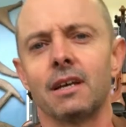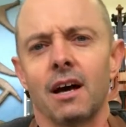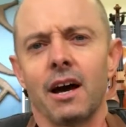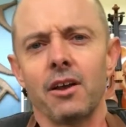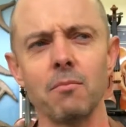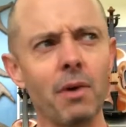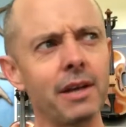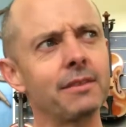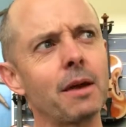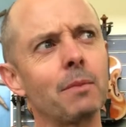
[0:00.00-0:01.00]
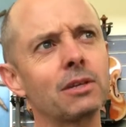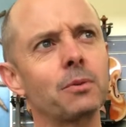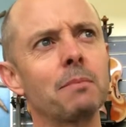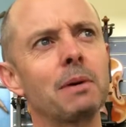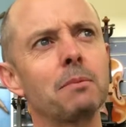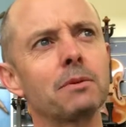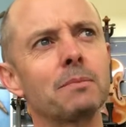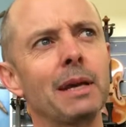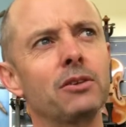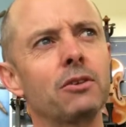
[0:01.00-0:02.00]
I don't mind it that much when people
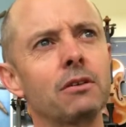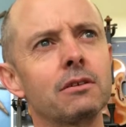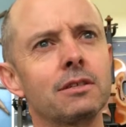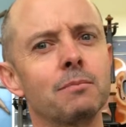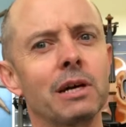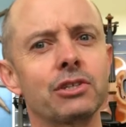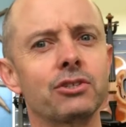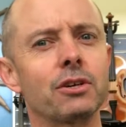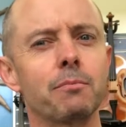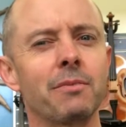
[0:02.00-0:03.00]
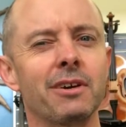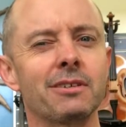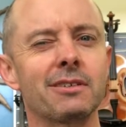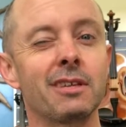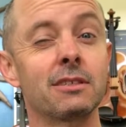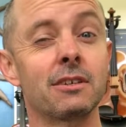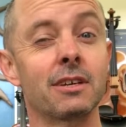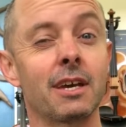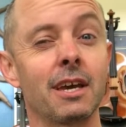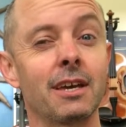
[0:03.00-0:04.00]
spend dollars in my shop though, so that's
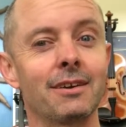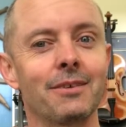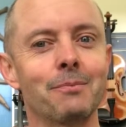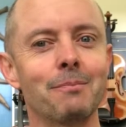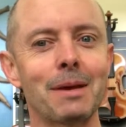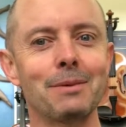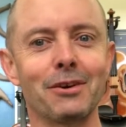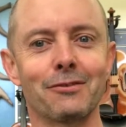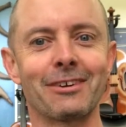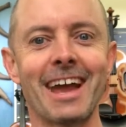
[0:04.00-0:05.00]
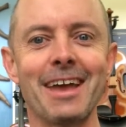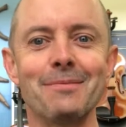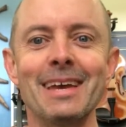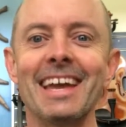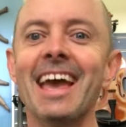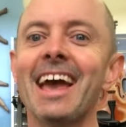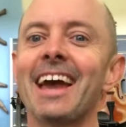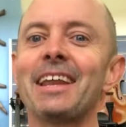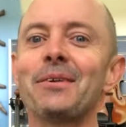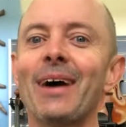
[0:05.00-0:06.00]
okay. Maybe not for Amy.
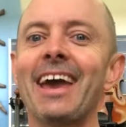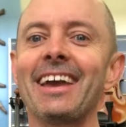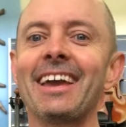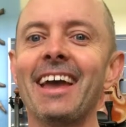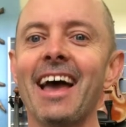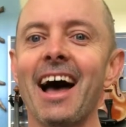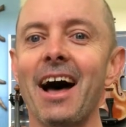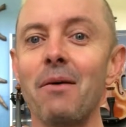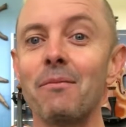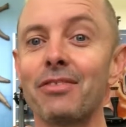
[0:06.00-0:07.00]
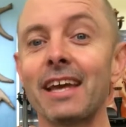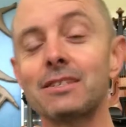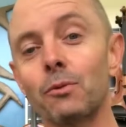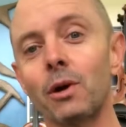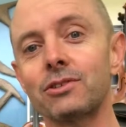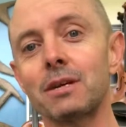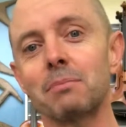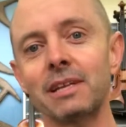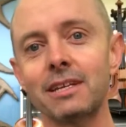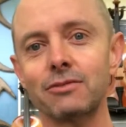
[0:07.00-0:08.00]
Anyway, thanks for watching.
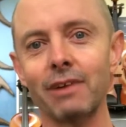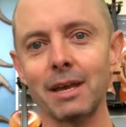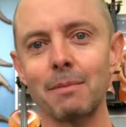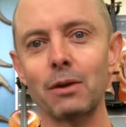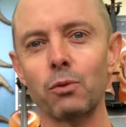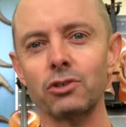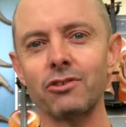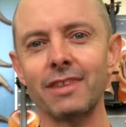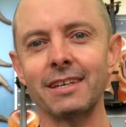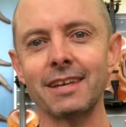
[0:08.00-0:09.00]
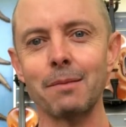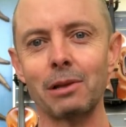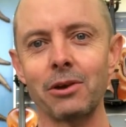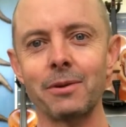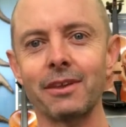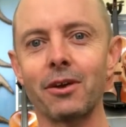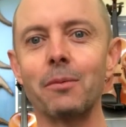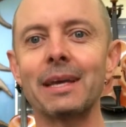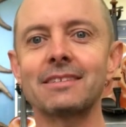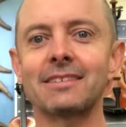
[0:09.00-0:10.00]
Please recommend what you think down below in the
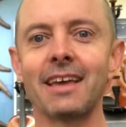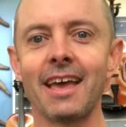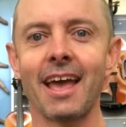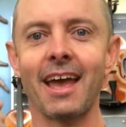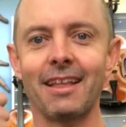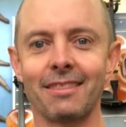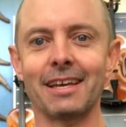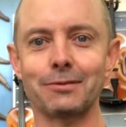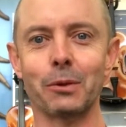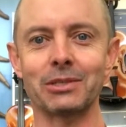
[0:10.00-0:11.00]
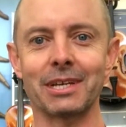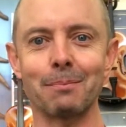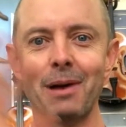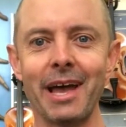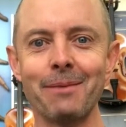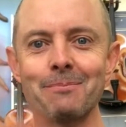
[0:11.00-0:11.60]
comments, and thanks for watching. Bye.